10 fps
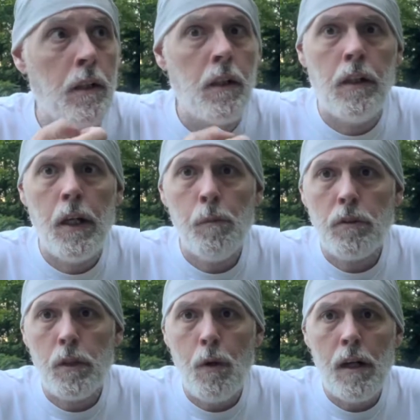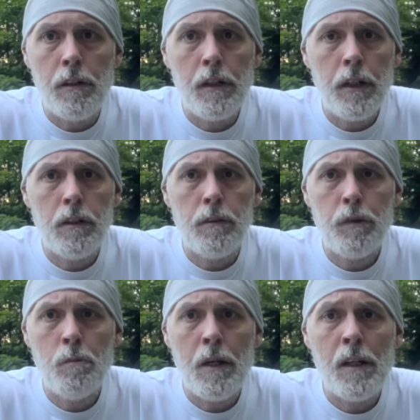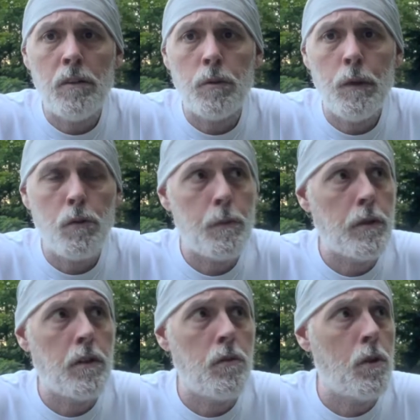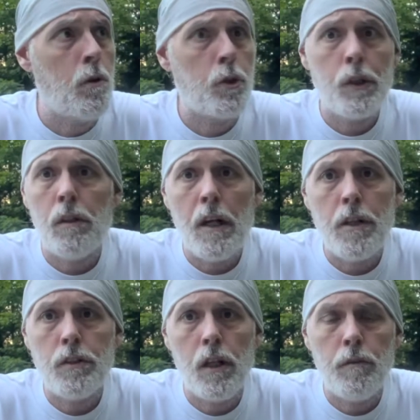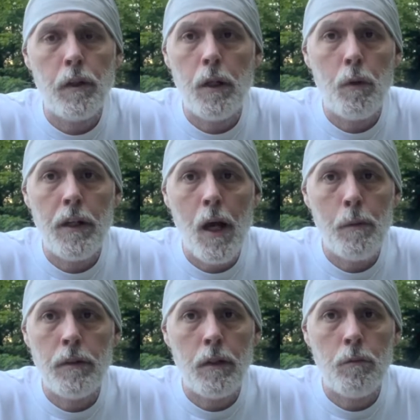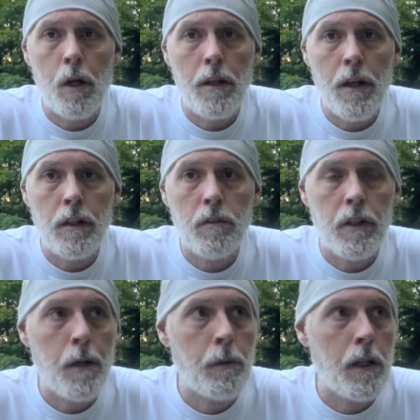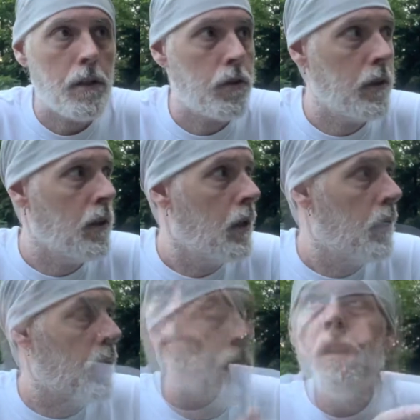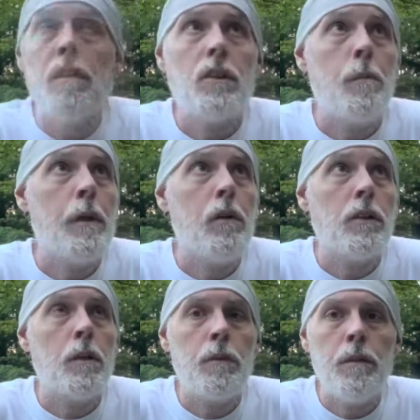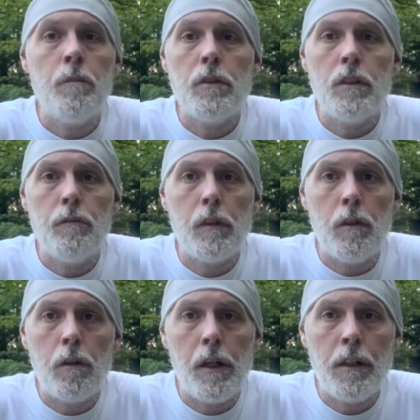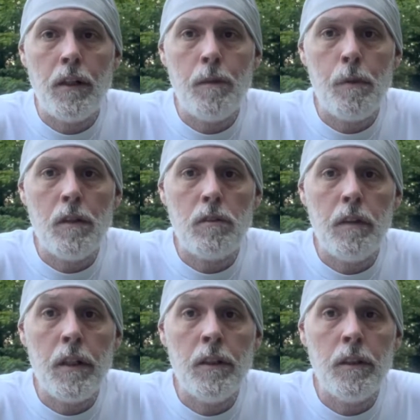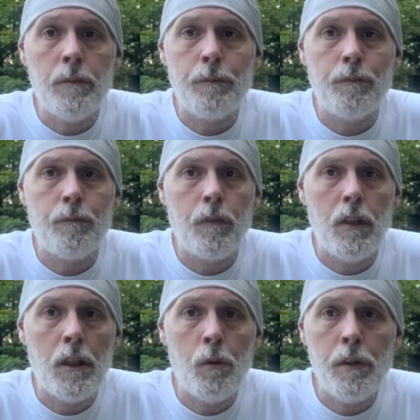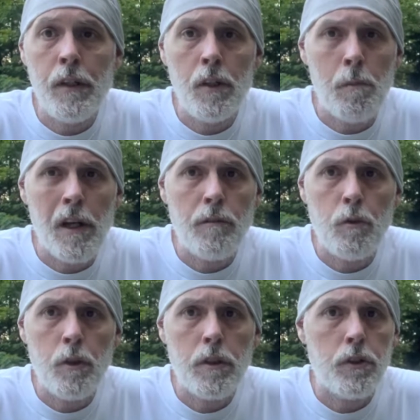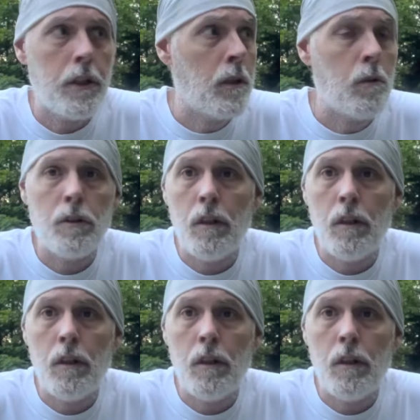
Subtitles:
Hammersley Wild area. Did a few miles. We were supposed to do the whole trail last year. I forget what happened, why that never happened last year. These mountains up here are some of the most difficult hiking in Pennsylvania. We're near the Black Forest Trail.